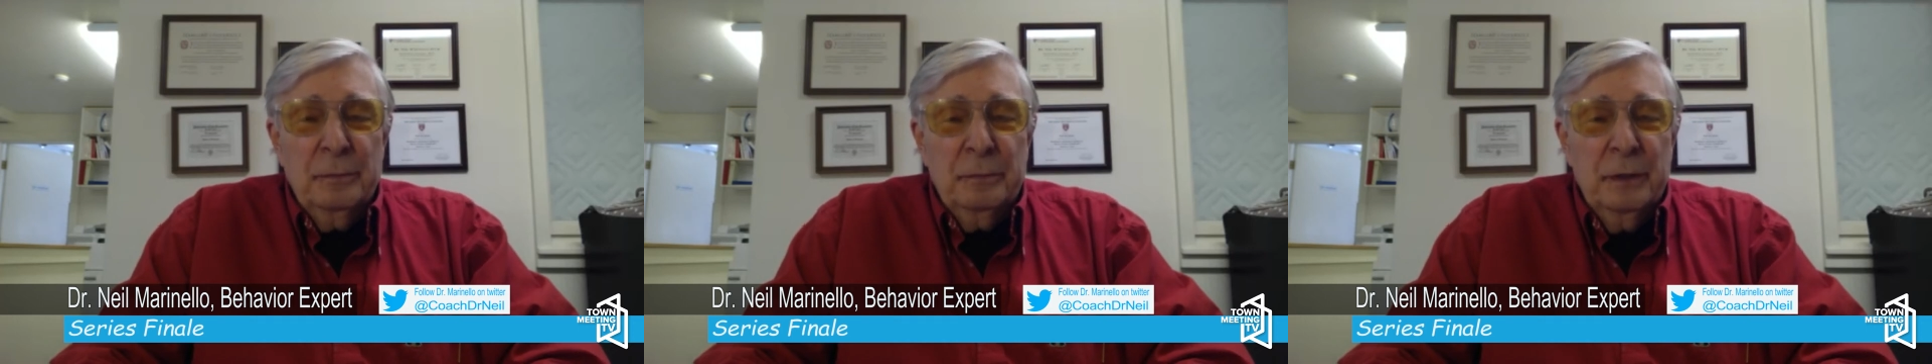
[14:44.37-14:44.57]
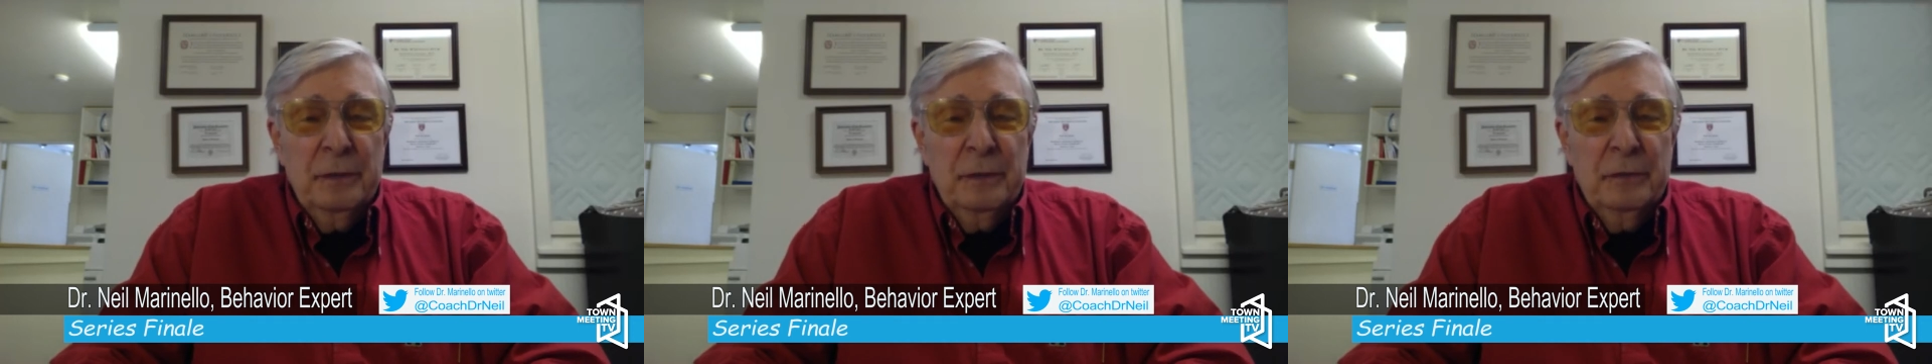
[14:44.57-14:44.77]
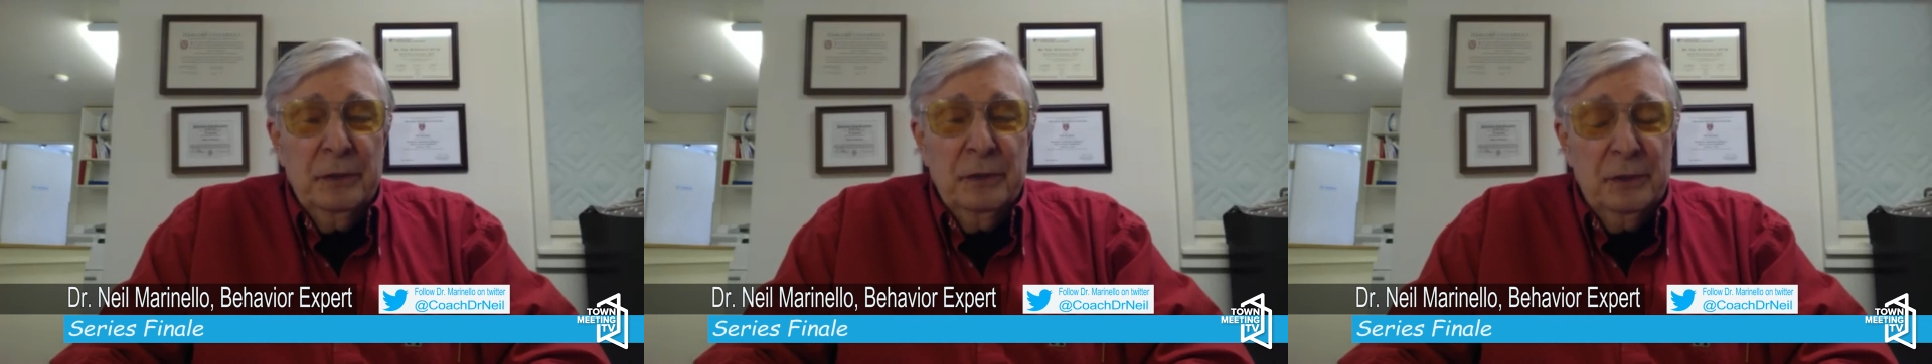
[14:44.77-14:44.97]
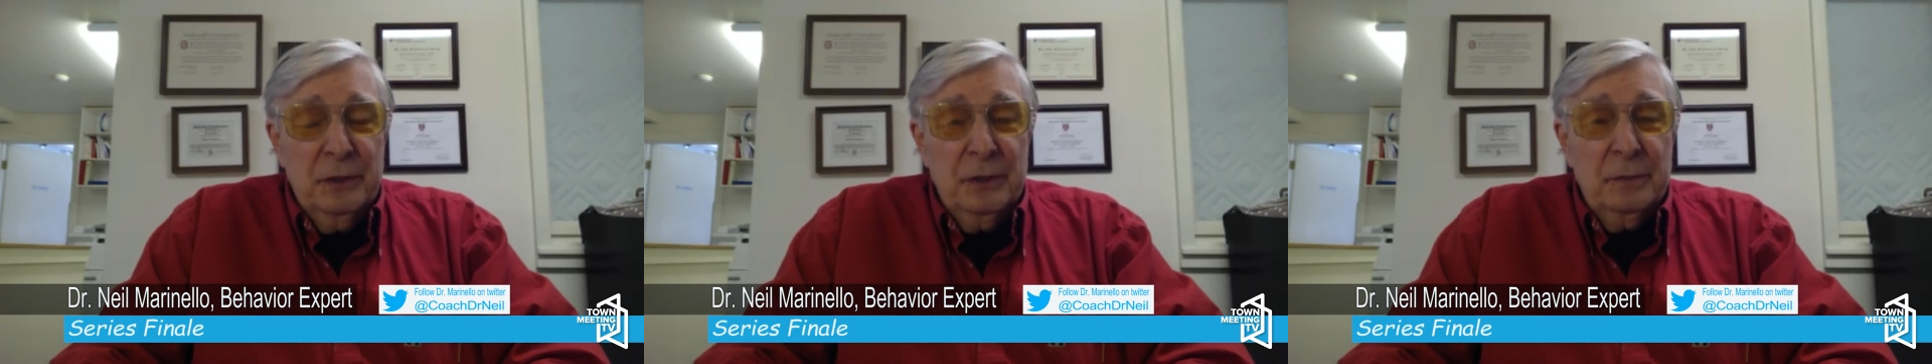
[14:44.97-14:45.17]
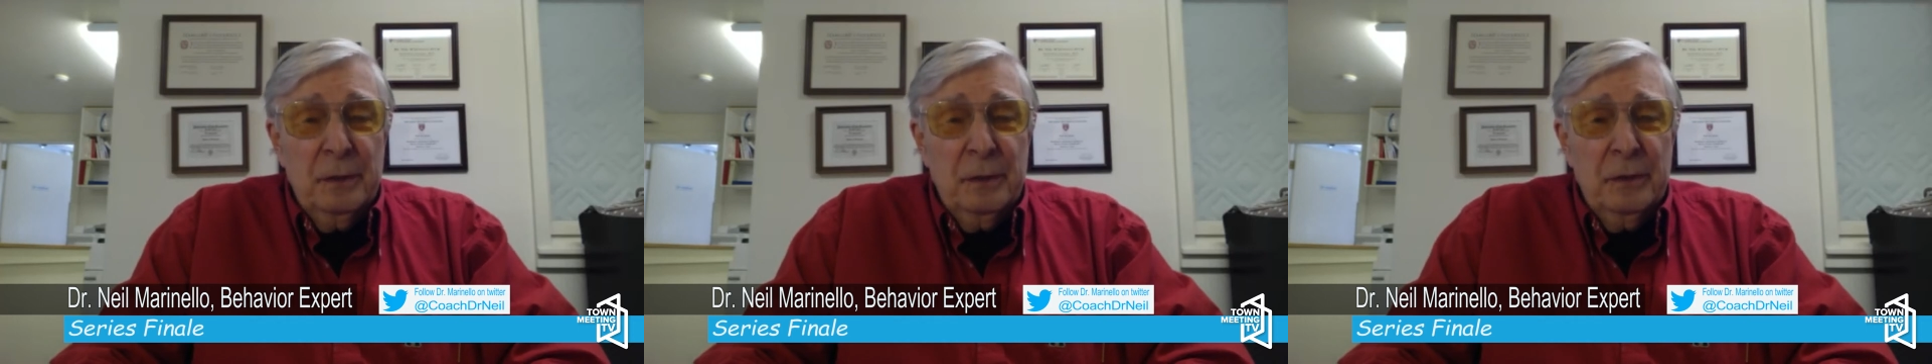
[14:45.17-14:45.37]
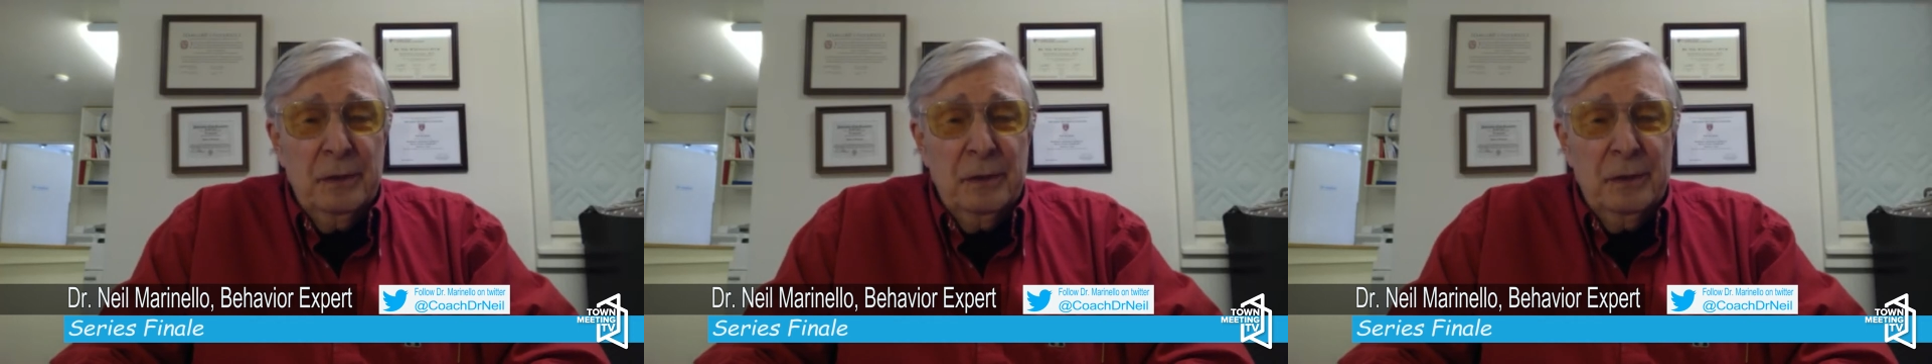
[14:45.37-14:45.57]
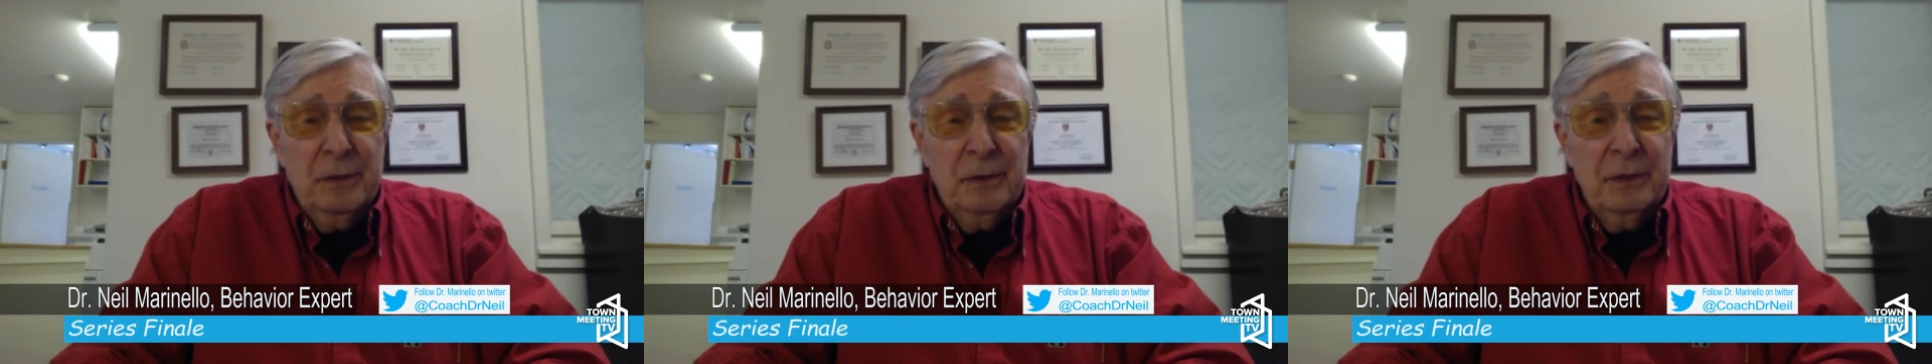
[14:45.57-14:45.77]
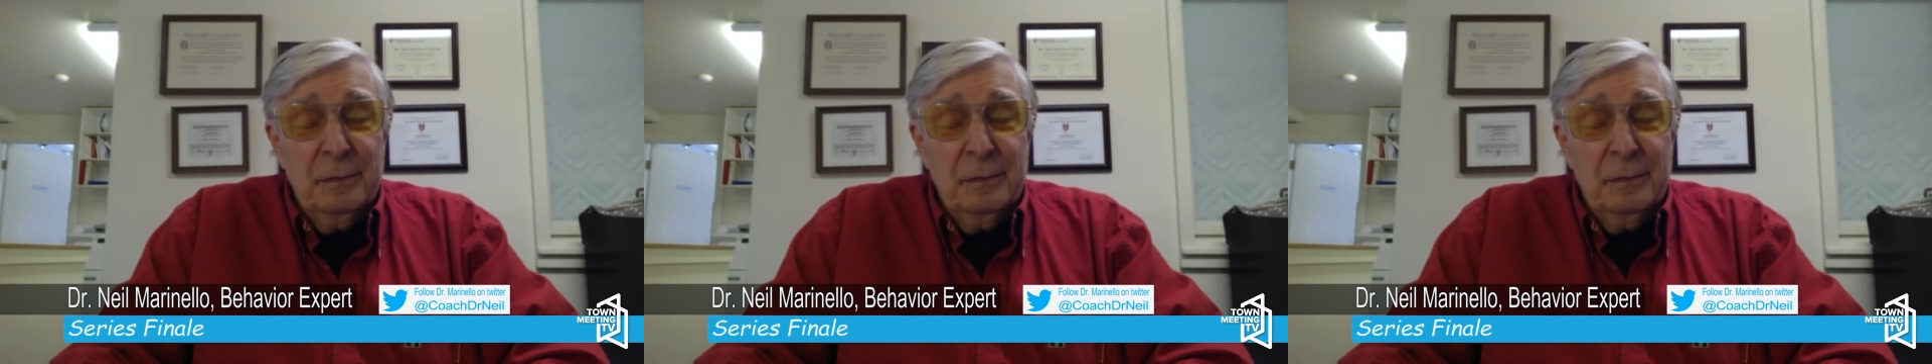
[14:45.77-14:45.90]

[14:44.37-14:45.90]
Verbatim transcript: previous experiences.